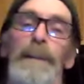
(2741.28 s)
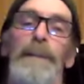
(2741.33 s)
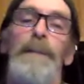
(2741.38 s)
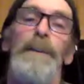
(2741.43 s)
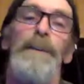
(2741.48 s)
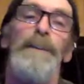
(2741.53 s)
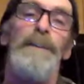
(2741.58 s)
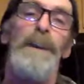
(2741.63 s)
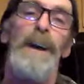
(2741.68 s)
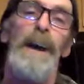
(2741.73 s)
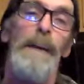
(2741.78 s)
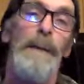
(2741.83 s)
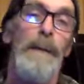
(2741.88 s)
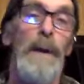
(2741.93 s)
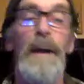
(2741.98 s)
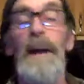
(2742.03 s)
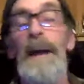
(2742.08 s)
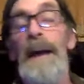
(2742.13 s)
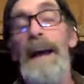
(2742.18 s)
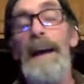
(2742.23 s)
the first time.
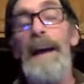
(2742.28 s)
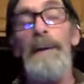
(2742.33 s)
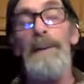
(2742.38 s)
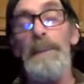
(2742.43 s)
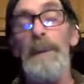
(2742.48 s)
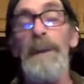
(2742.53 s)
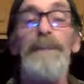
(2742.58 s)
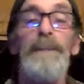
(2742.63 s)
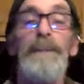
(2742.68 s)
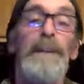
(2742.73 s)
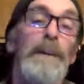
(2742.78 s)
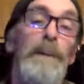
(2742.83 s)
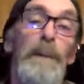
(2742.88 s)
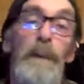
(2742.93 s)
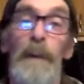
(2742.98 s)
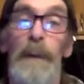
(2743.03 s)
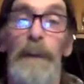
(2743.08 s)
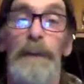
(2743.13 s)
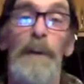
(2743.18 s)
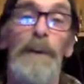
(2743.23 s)
And it was basically
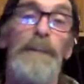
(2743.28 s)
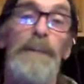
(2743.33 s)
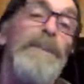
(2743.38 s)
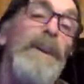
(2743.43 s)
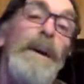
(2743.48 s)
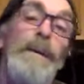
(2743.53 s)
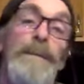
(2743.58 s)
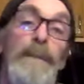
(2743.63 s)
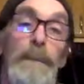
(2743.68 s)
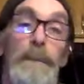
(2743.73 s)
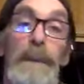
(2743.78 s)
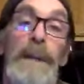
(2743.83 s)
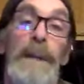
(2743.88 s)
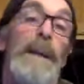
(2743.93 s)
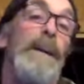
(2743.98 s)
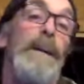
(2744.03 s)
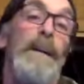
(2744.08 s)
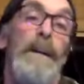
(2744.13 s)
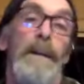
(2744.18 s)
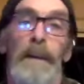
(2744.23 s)
the first time for
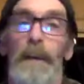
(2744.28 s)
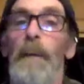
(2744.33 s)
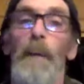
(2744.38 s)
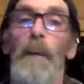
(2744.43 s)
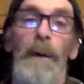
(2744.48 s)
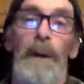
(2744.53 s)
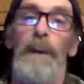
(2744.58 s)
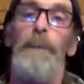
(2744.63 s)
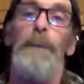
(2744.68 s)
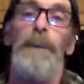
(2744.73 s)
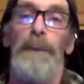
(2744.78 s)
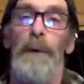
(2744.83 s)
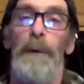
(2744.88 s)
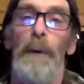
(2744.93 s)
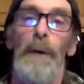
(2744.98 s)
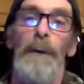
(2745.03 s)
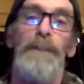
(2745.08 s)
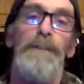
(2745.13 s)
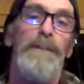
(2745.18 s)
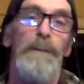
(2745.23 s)
me working with
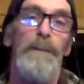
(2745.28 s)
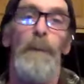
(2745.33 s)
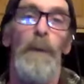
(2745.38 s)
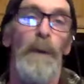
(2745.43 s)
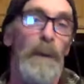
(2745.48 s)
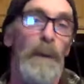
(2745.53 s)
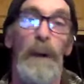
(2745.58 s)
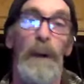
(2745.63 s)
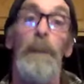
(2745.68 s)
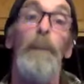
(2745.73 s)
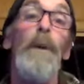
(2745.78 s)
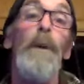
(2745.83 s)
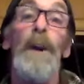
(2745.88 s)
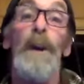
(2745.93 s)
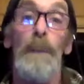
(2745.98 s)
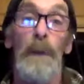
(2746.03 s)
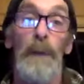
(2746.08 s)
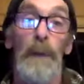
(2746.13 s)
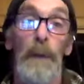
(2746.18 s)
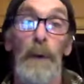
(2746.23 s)

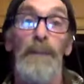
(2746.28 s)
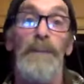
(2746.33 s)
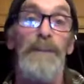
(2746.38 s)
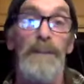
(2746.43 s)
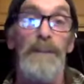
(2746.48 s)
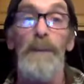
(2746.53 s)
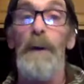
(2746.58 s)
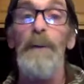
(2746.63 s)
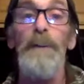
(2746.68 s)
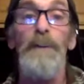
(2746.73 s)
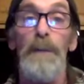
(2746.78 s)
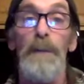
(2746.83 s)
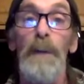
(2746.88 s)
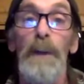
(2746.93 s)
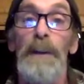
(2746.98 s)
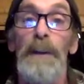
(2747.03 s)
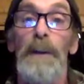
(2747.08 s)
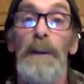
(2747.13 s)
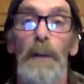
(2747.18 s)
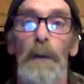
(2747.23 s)
horses too. I was
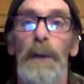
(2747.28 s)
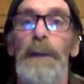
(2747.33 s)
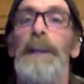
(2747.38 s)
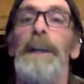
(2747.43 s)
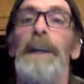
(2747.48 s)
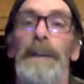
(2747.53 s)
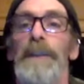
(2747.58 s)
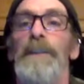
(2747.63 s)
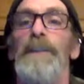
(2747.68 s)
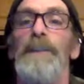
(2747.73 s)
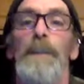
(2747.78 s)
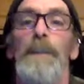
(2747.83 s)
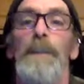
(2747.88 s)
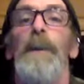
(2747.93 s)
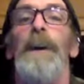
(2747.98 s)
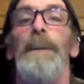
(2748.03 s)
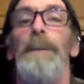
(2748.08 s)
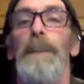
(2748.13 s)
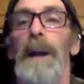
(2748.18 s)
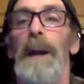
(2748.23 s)
really green at this
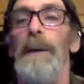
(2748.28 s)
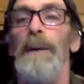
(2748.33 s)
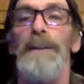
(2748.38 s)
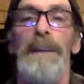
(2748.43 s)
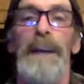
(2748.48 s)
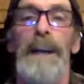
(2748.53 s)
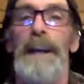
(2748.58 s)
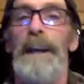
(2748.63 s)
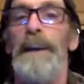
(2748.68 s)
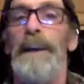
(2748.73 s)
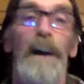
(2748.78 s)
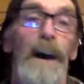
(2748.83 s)
point, but I was gaining